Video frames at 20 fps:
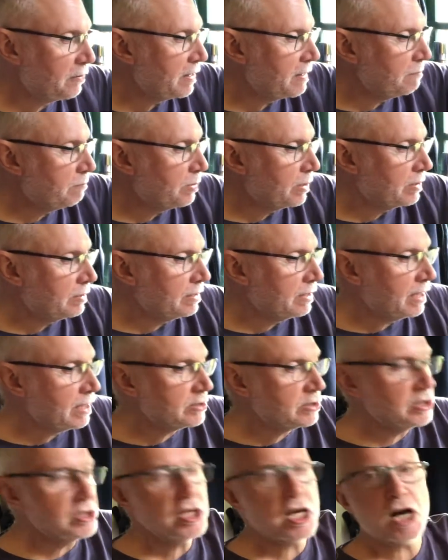it, but
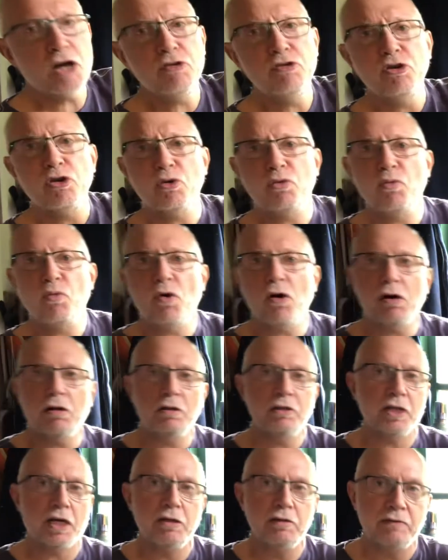it's known the
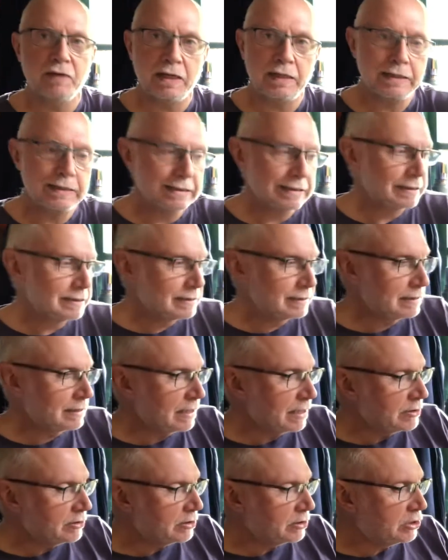world over
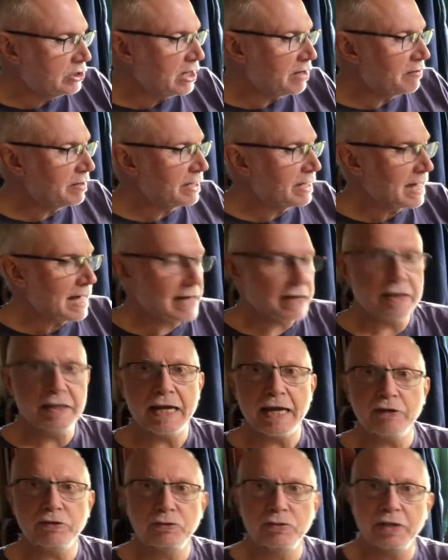as a jerry can, and
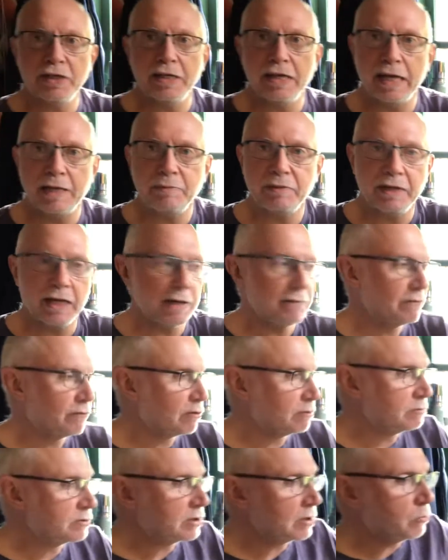that's where the name came
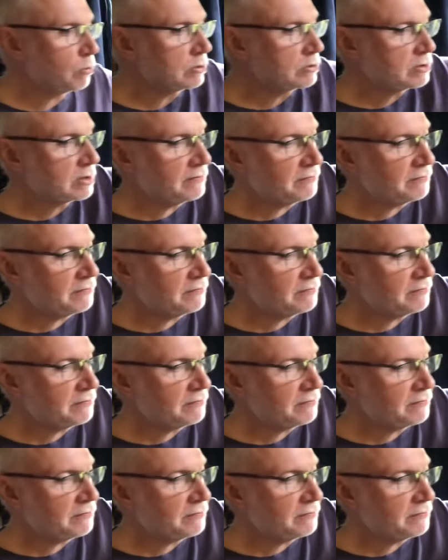from. So what's so